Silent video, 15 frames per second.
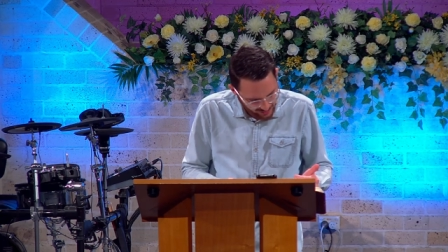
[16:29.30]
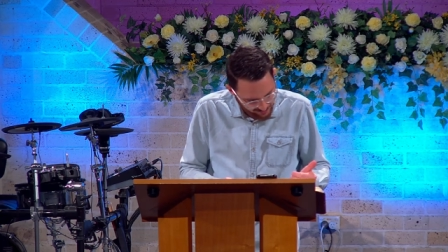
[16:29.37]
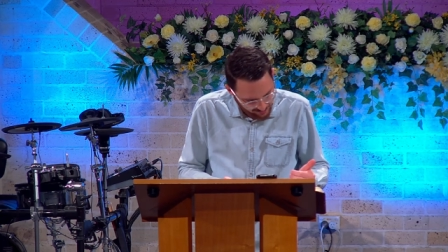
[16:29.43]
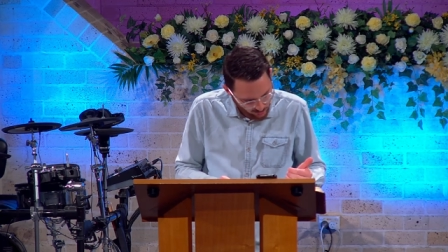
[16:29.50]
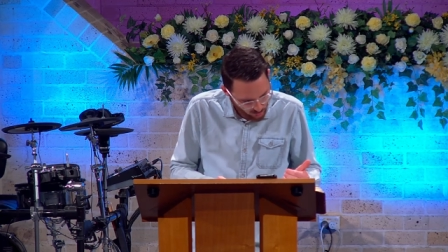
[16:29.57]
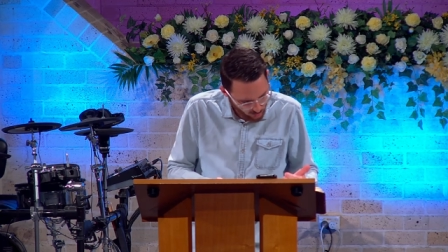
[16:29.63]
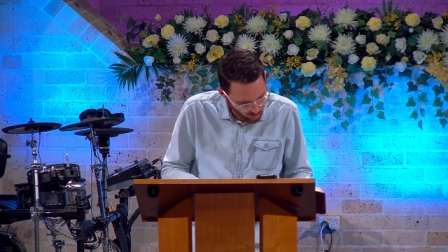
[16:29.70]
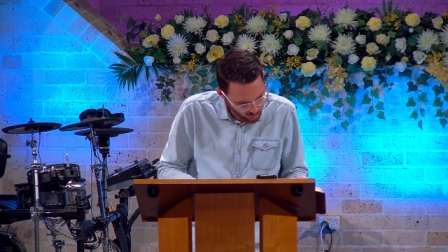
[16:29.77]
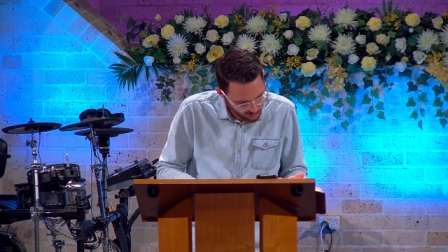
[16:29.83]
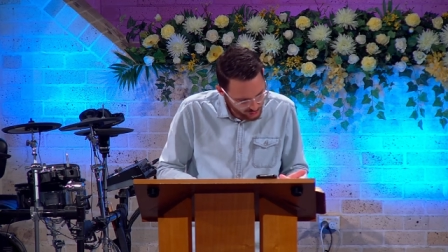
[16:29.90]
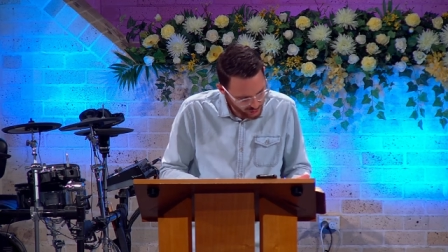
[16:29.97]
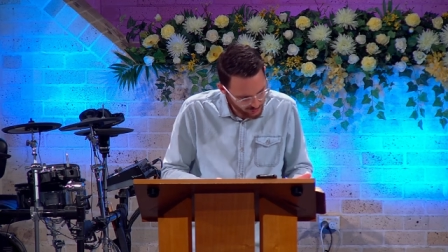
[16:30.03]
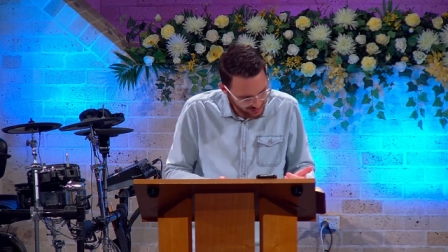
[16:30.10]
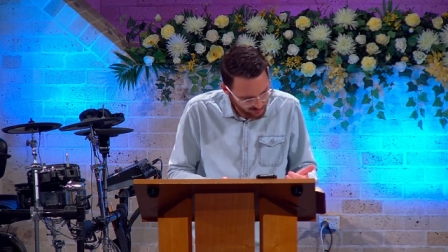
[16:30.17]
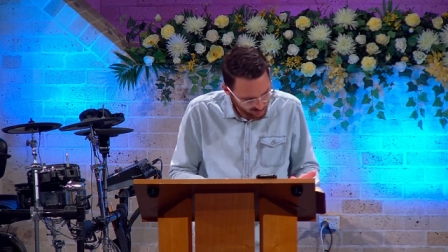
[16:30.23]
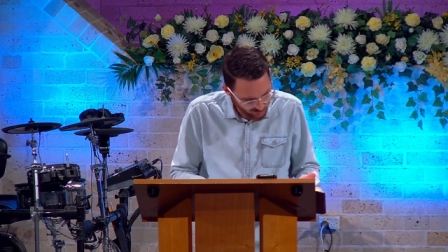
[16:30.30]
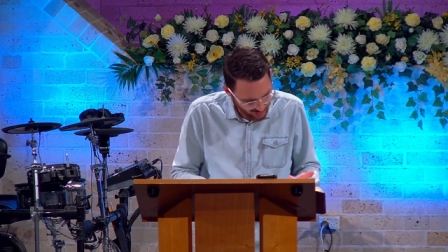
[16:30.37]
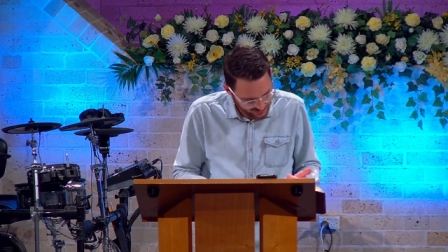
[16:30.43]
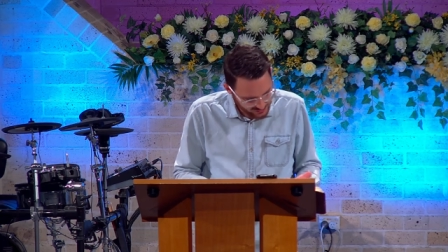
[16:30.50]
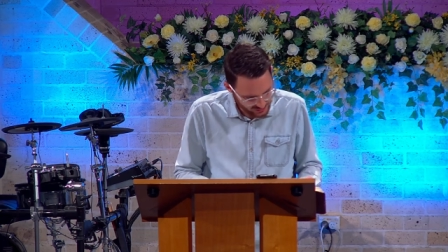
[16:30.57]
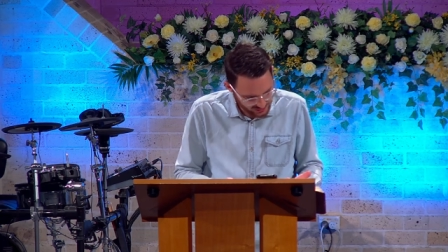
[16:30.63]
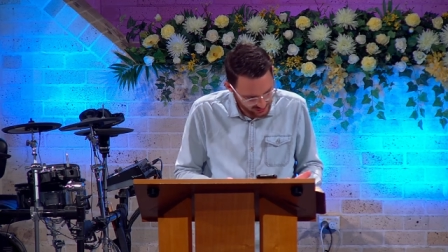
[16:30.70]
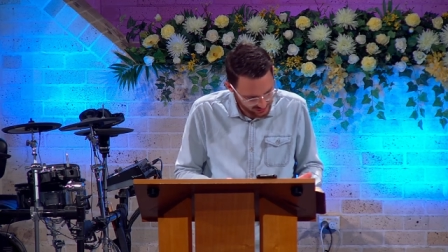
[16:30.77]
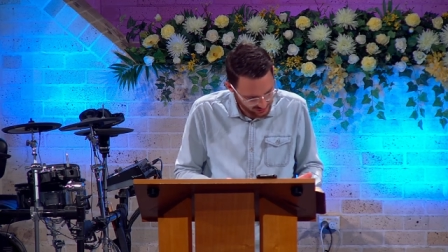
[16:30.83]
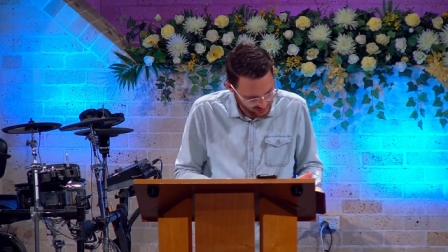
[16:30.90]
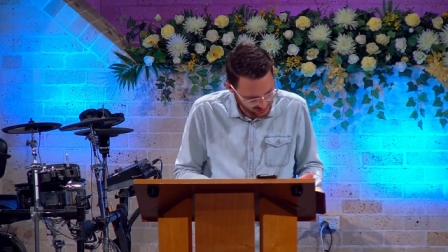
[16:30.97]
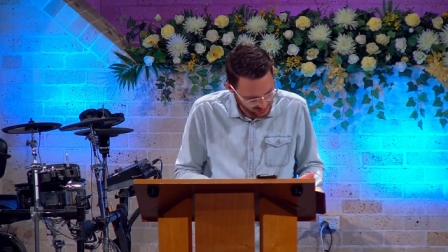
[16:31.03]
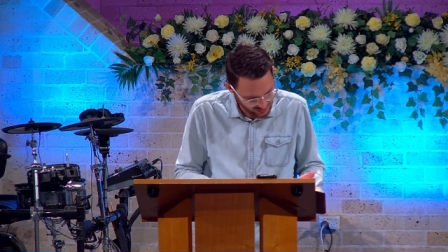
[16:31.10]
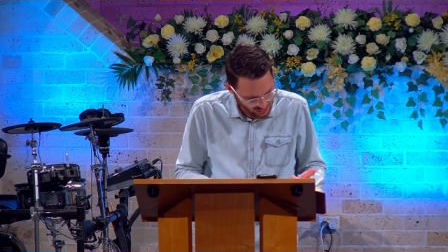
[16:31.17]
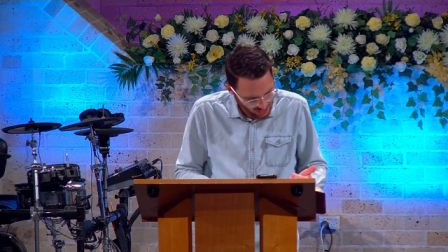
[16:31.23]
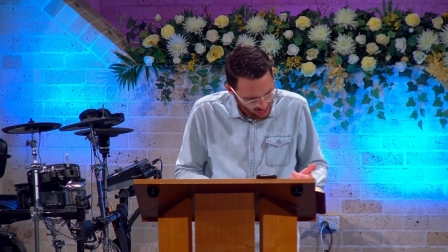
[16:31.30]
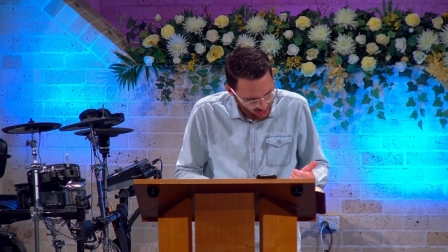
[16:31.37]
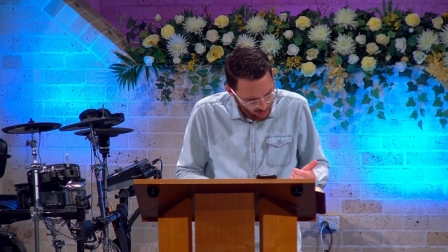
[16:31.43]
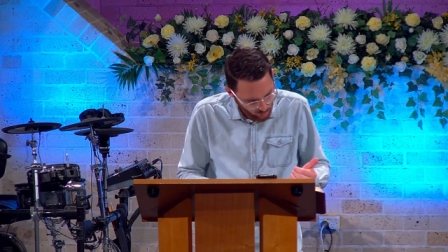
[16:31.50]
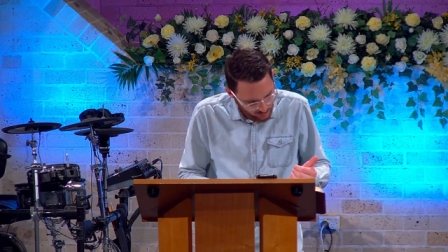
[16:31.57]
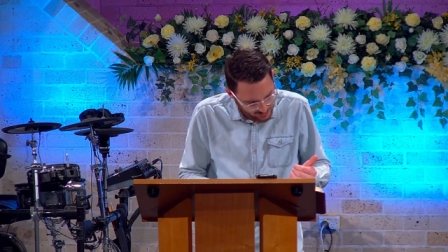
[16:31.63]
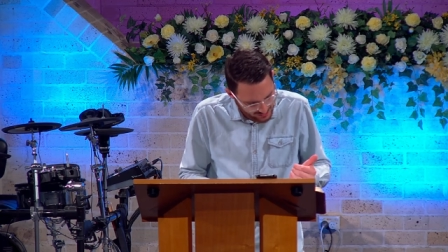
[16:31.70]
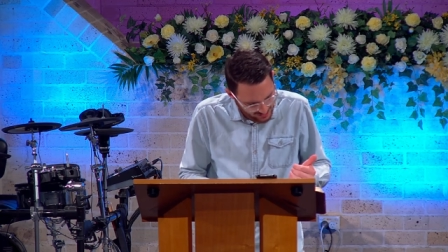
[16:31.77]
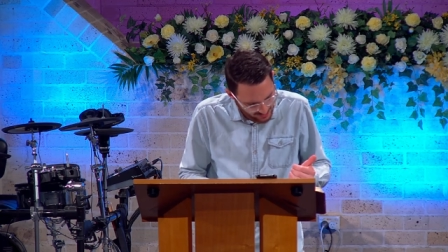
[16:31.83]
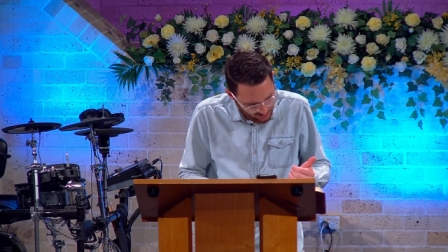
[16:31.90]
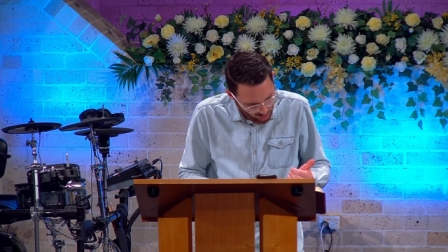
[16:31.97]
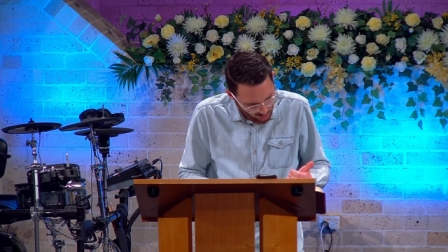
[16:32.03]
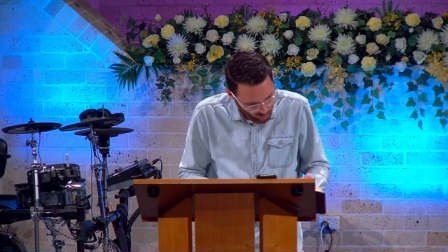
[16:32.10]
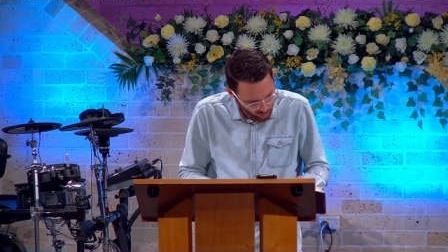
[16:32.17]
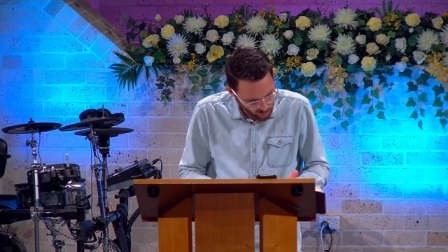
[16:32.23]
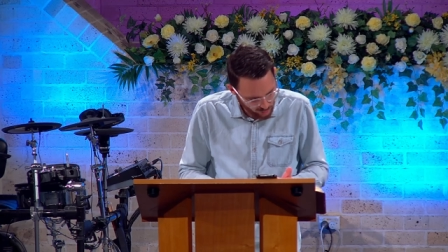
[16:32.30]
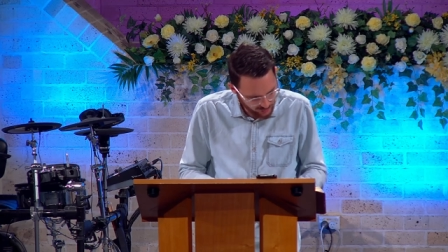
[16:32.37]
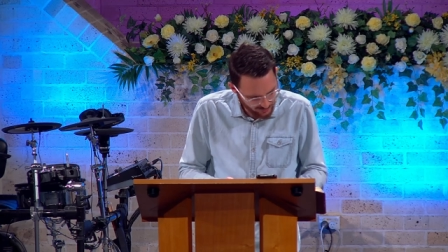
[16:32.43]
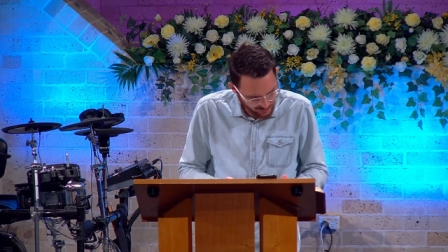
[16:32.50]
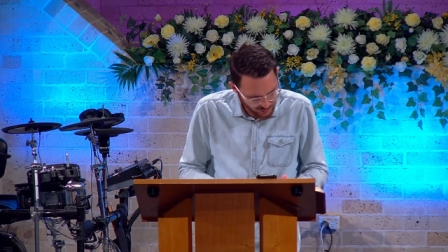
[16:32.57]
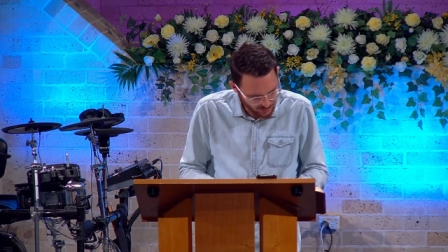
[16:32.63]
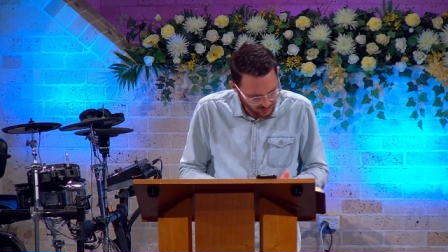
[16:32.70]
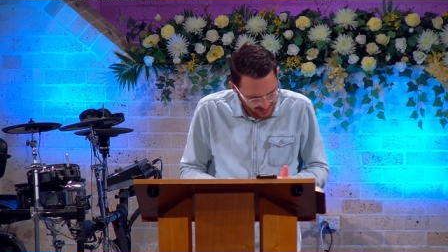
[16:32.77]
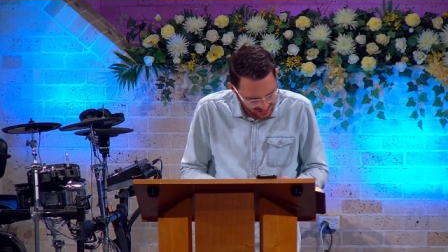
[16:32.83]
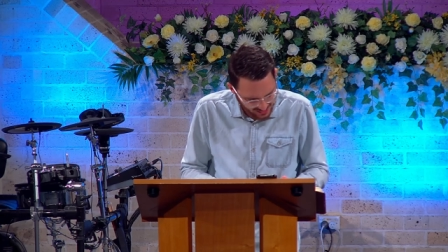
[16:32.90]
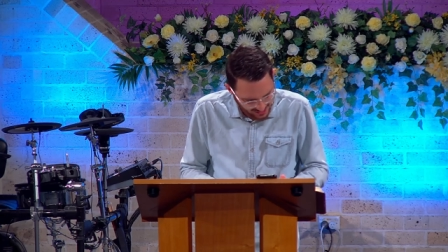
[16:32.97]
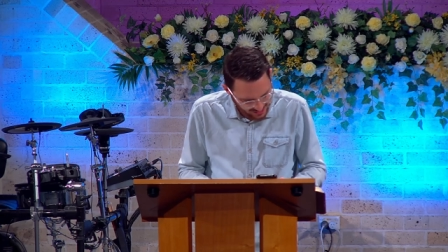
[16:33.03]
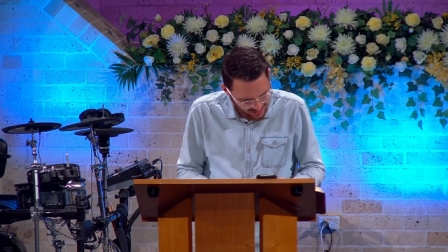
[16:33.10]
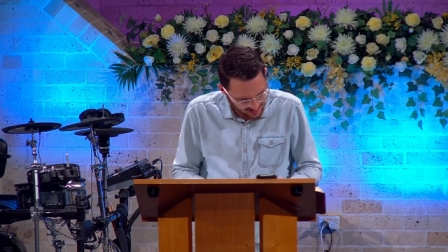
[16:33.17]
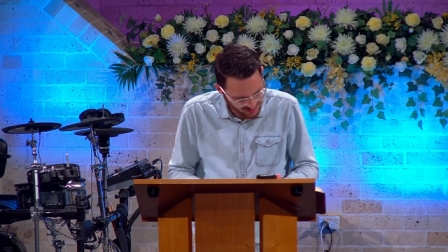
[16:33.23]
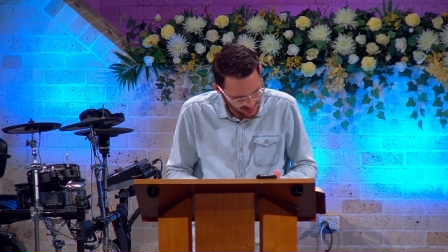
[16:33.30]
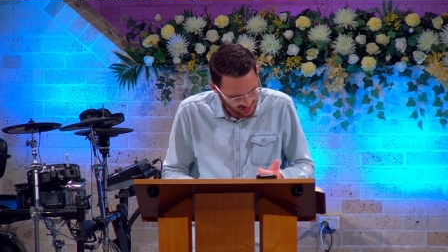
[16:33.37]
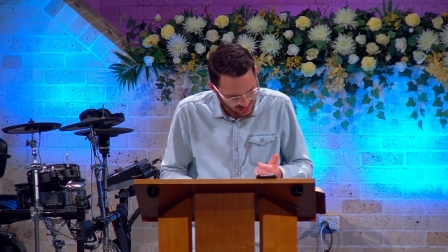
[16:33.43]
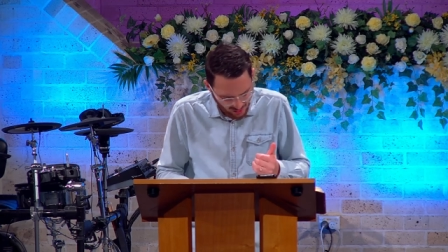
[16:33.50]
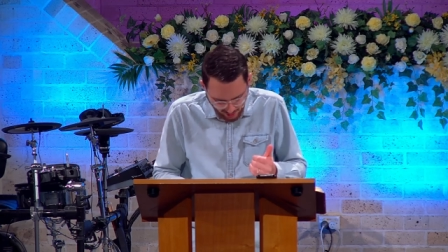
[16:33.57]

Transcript: have called you in righteousness. I will take hold of your hand.